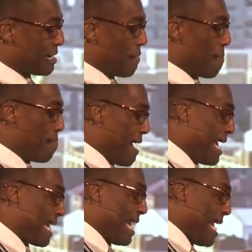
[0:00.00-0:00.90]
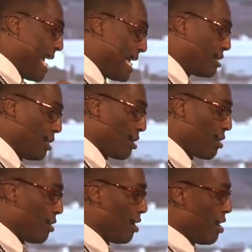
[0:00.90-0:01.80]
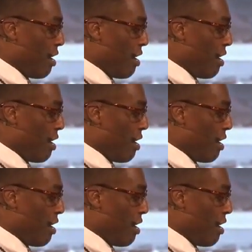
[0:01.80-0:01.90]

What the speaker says: to make easier